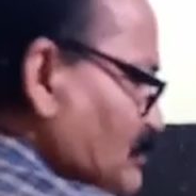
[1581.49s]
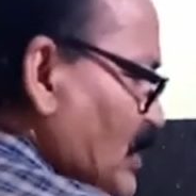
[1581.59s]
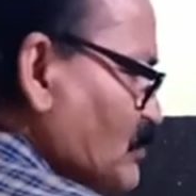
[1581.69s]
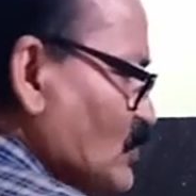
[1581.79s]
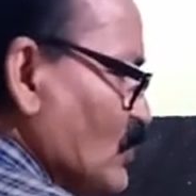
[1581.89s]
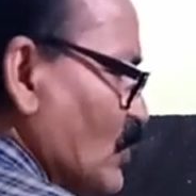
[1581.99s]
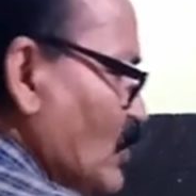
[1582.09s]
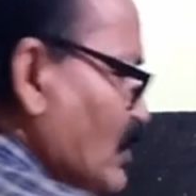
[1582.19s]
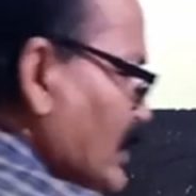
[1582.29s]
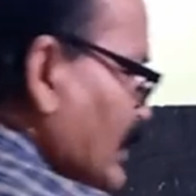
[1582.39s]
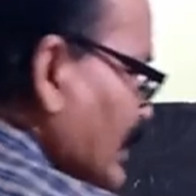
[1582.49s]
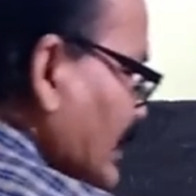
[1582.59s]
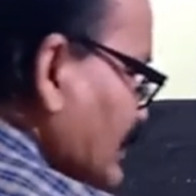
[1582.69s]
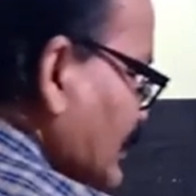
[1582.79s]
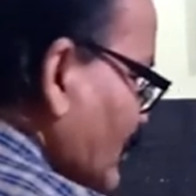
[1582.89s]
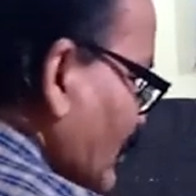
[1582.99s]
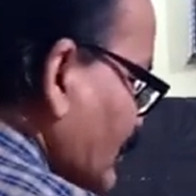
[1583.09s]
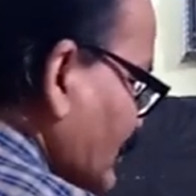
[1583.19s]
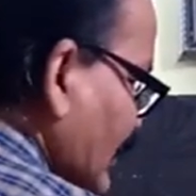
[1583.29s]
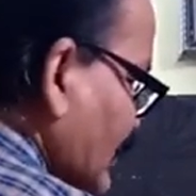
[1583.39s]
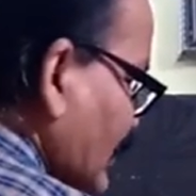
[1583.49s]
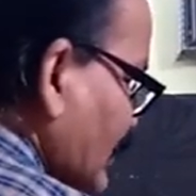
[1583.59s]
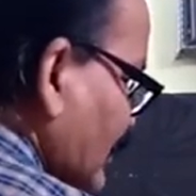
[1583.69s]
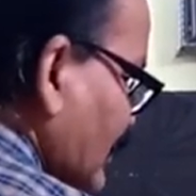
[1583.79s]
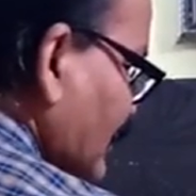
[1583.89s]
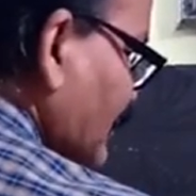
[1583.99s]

from O is your 30 degree.